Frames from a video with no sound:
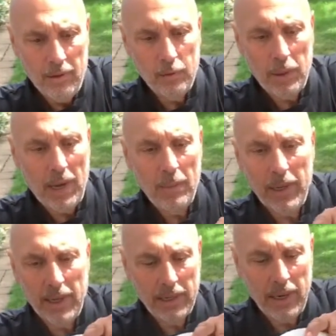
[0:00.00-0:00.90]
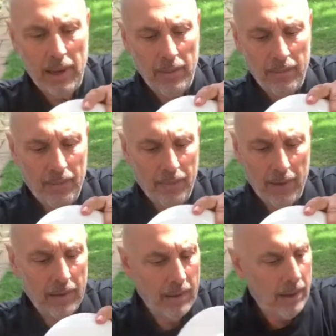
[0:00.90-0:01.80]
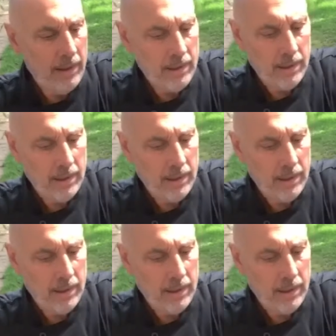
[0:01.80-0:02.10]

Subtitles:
put our meat in there. Okay,